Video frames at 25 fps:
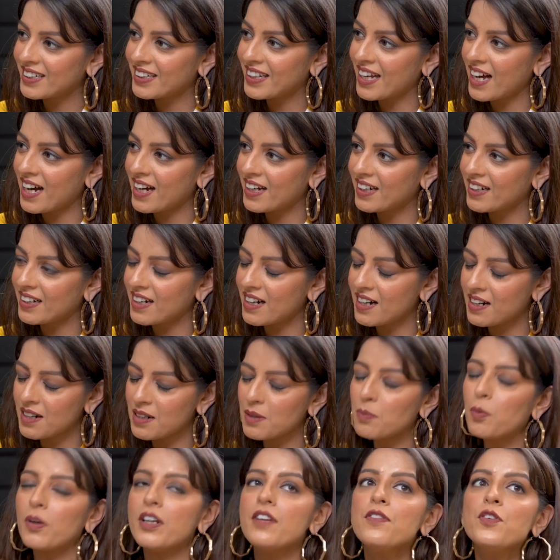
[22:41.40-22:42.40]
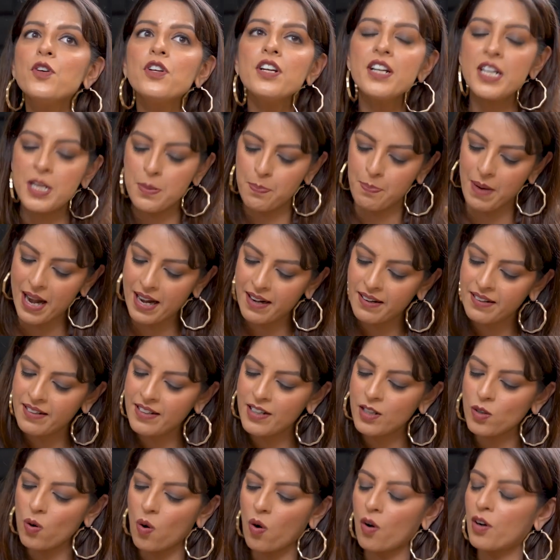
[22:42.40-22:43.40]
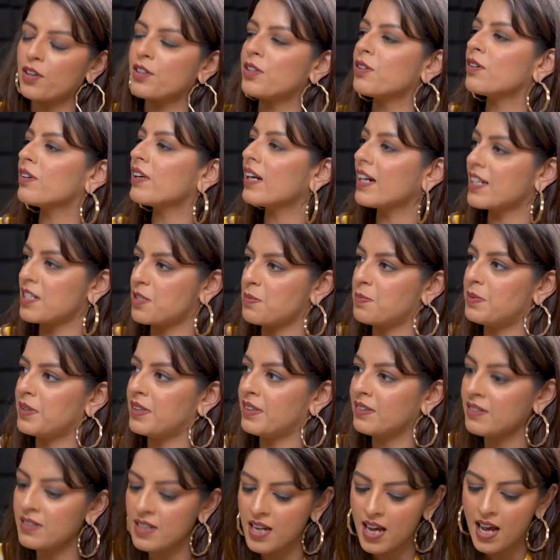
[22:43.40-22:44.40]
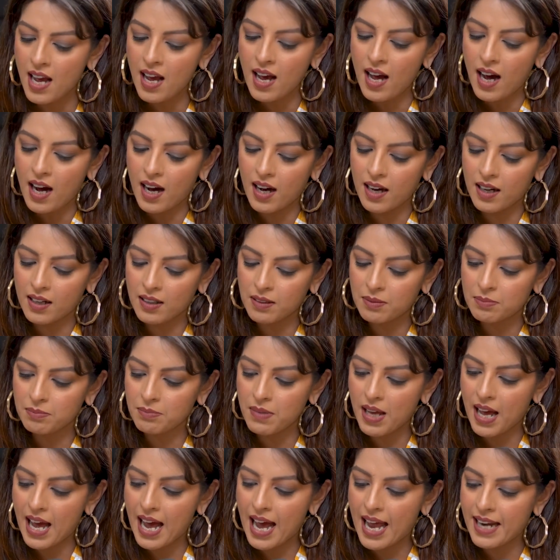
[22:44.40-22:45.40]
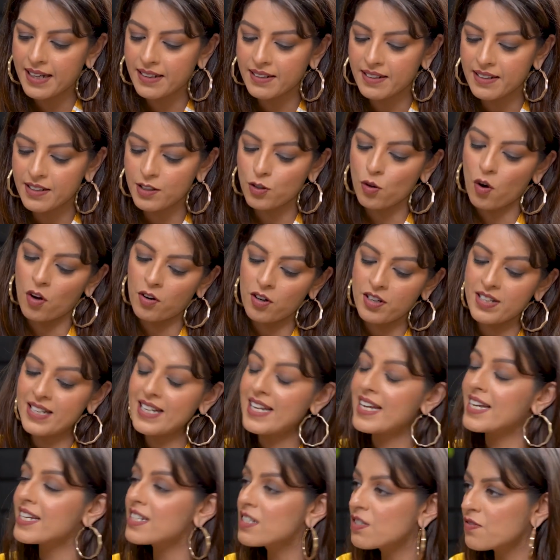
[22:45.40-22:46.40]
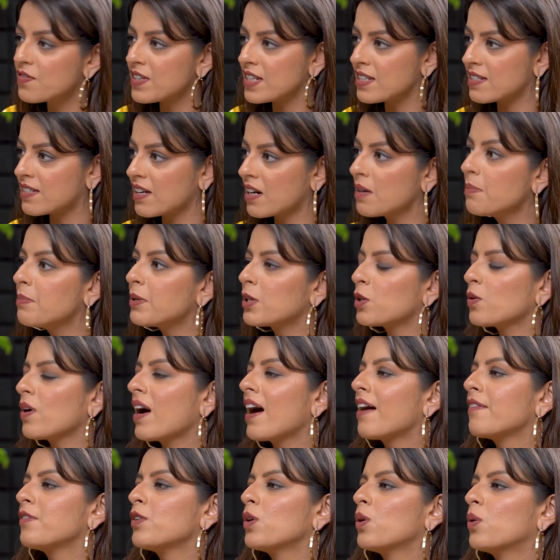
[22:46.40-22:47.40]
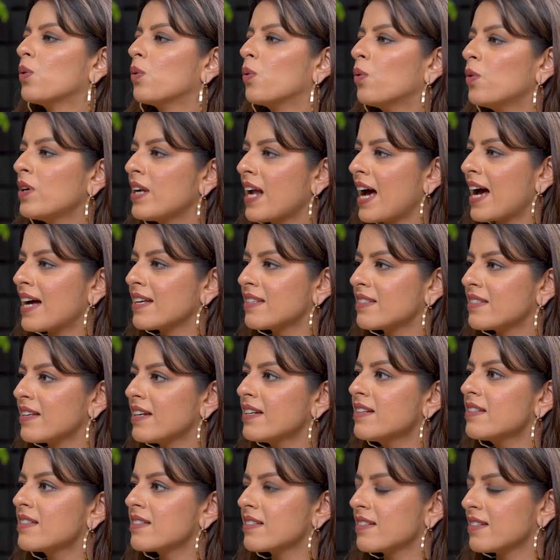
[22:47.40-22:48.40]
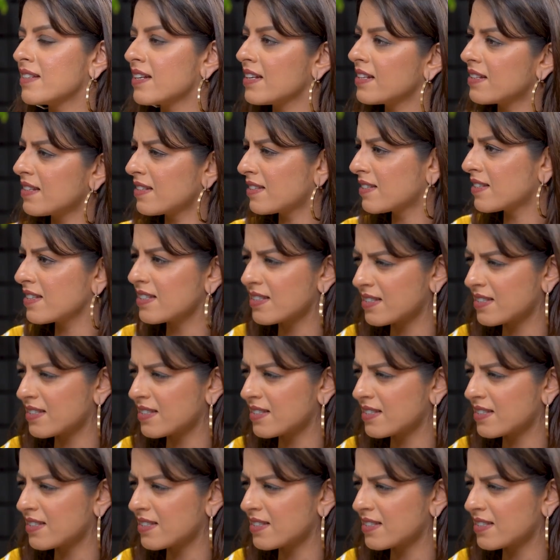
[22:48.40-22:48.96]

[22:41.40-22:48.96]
Yeah. What if you're a dependent on your husband and you're on his visa, but you have your own assets? The